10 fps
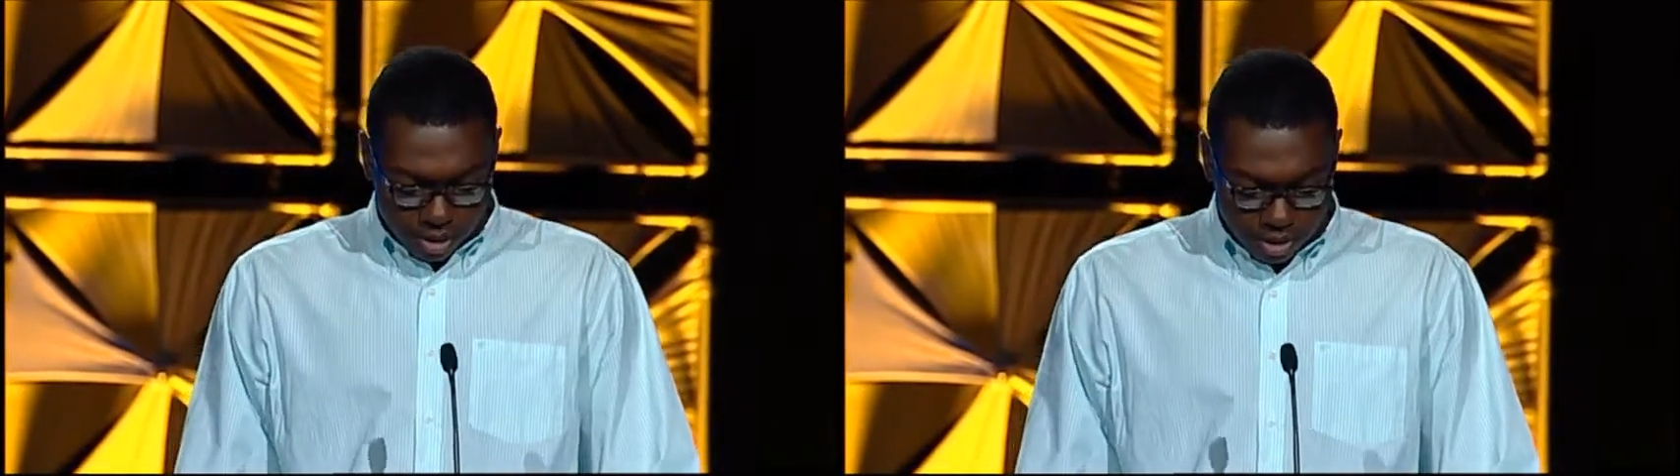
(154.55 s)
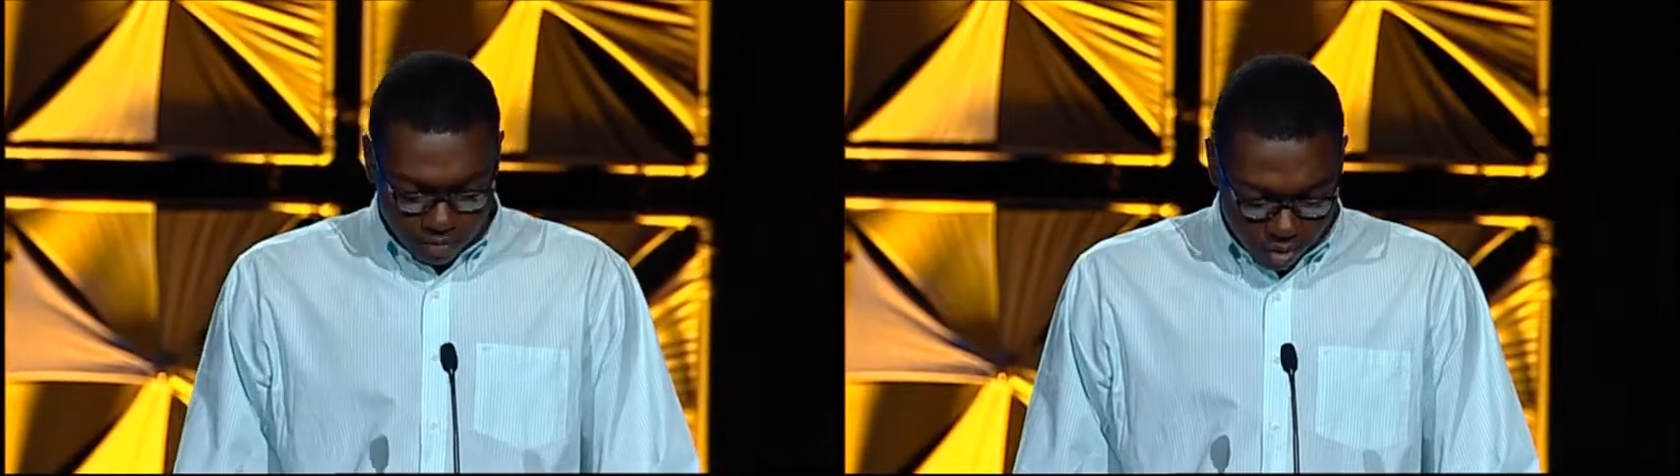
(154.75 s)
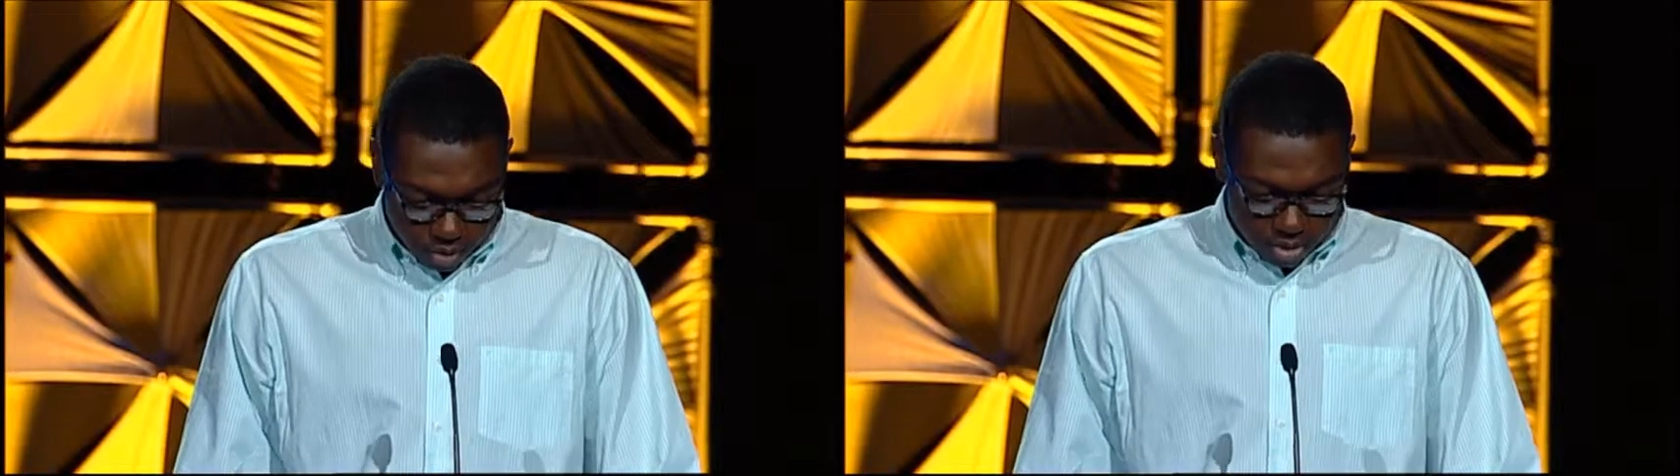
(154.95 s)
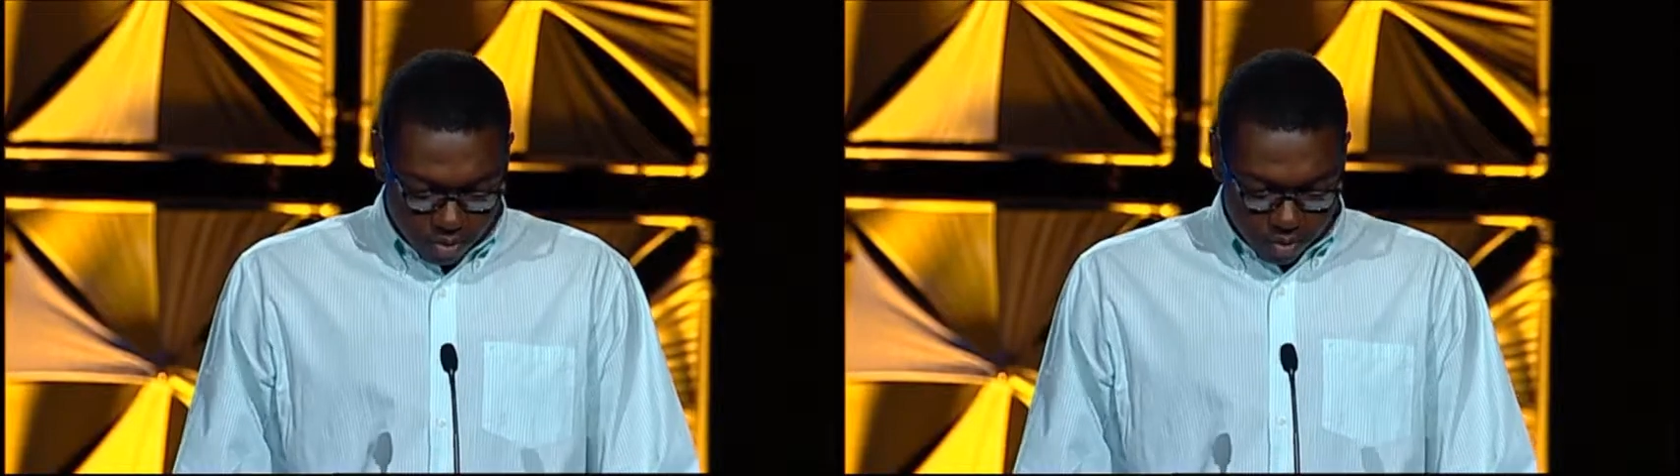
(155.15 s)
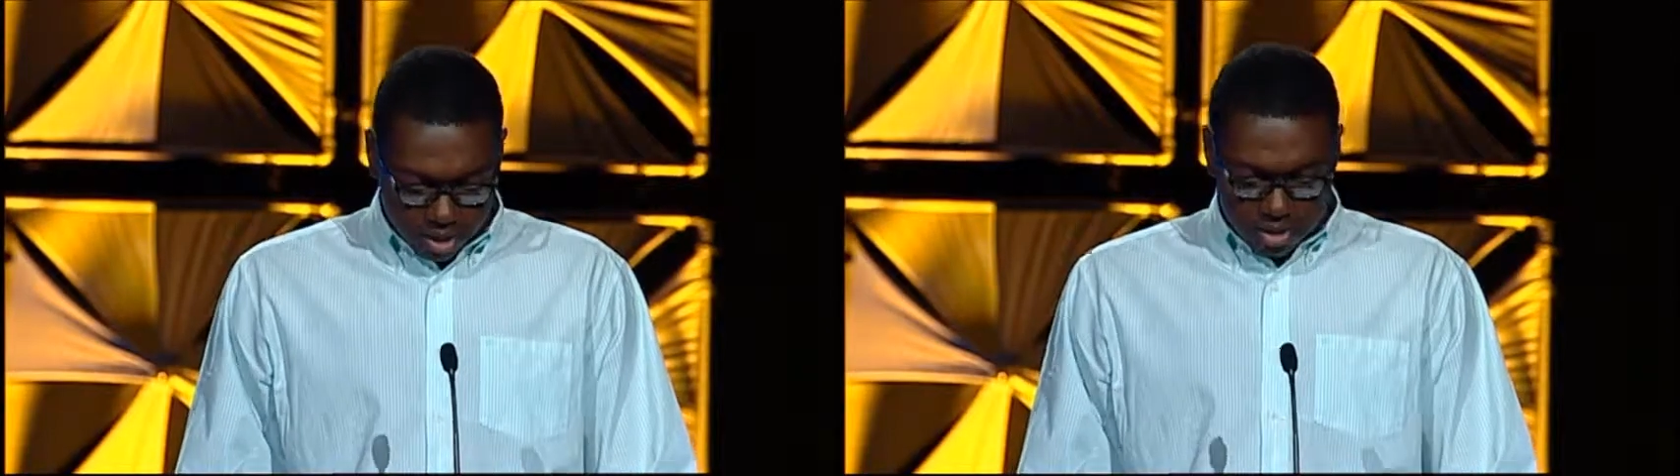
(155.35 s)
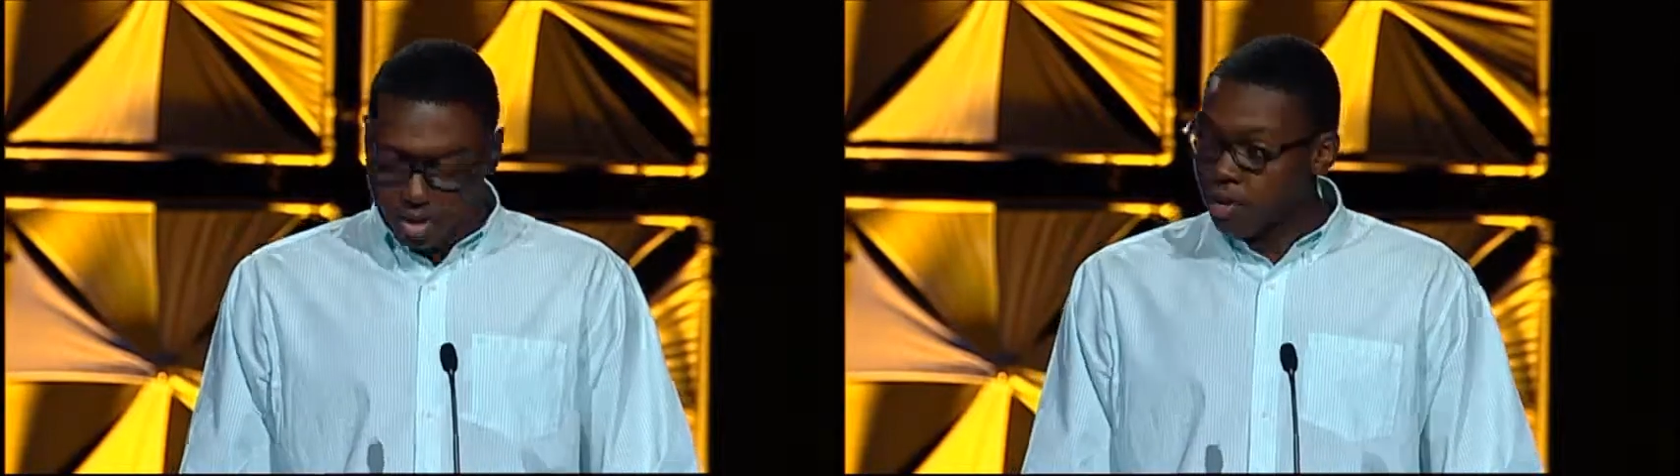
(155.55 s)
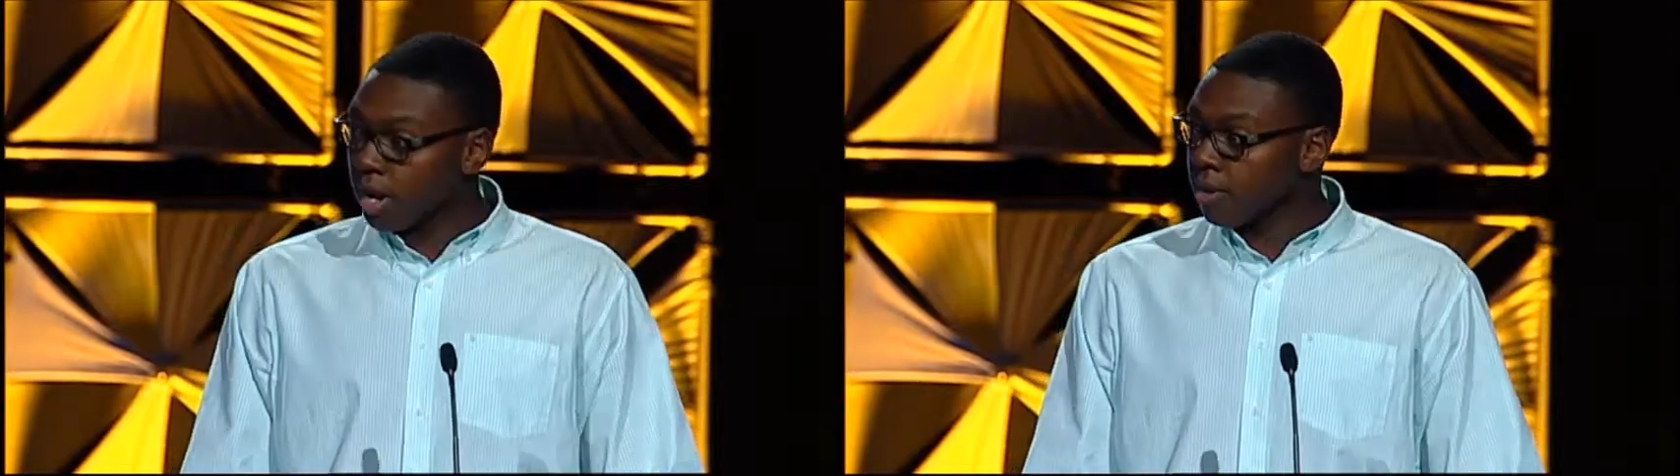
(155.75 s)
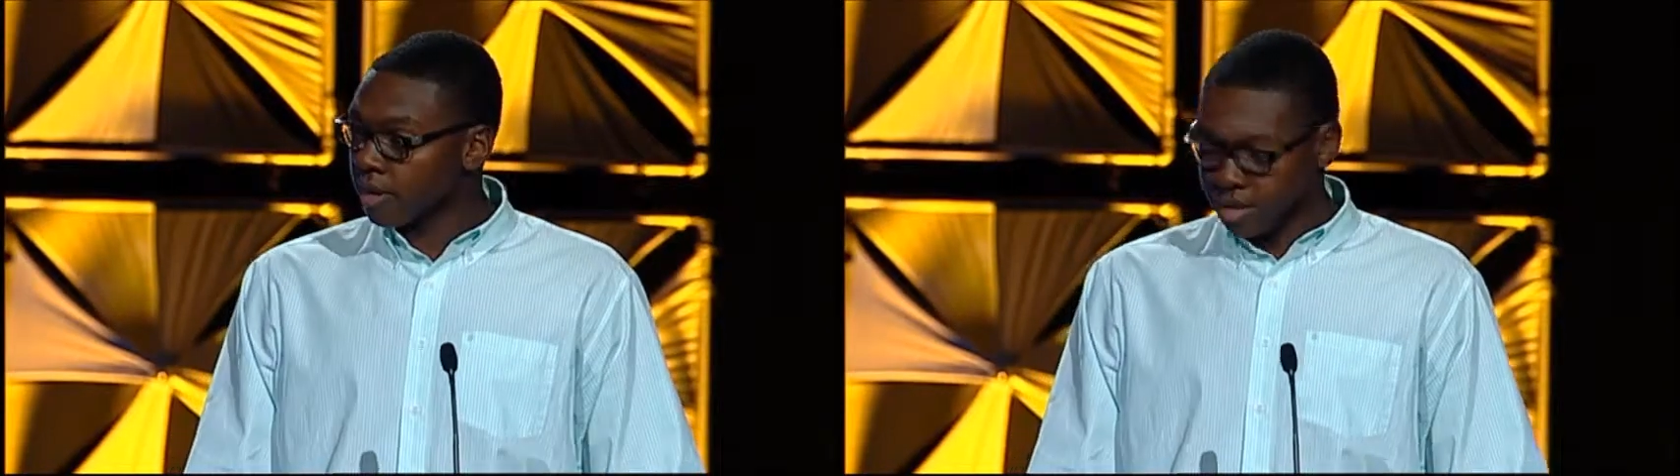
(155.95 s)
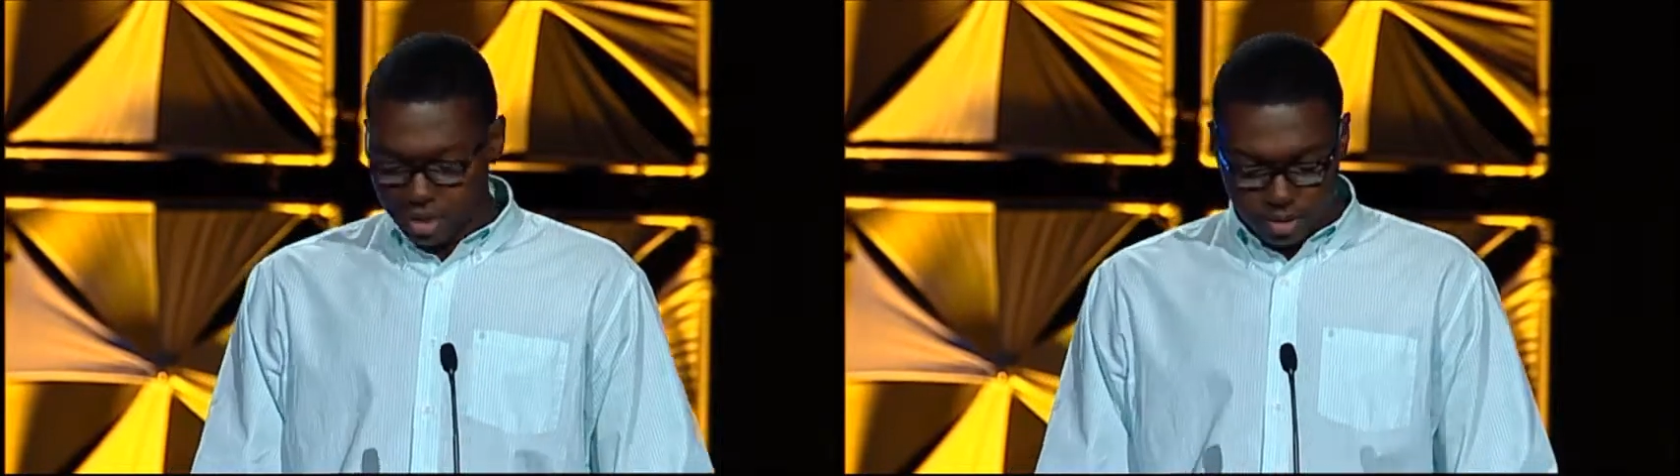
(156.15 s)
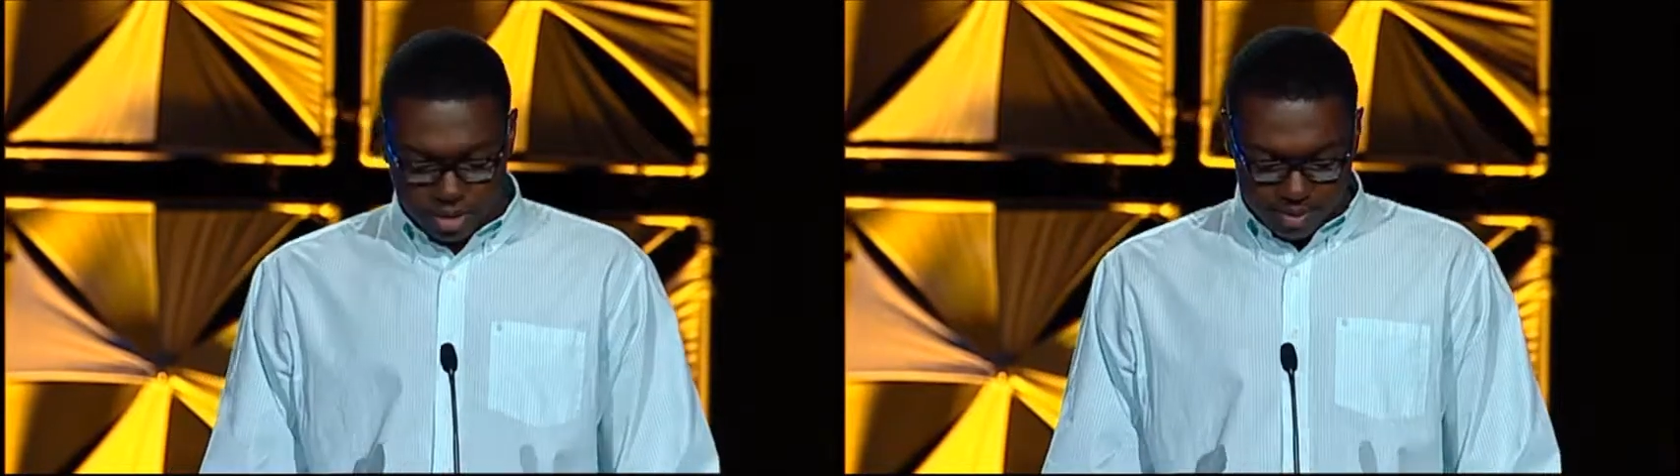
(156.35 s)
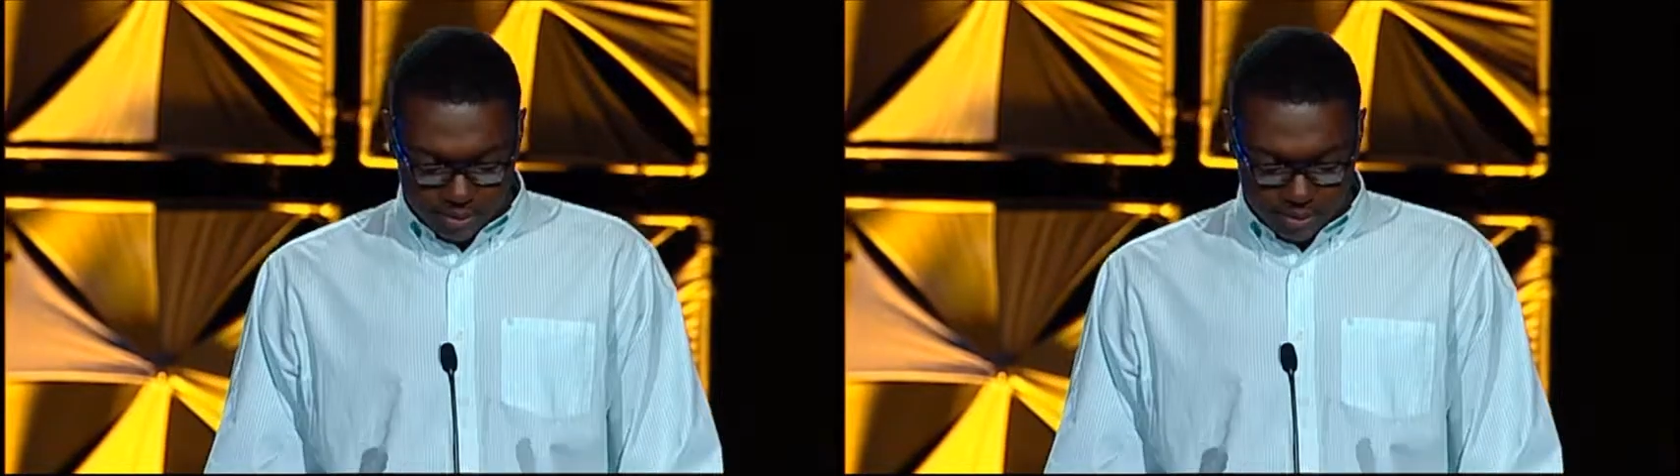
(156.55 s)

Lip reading: a diverse and well-to-do area in Houston.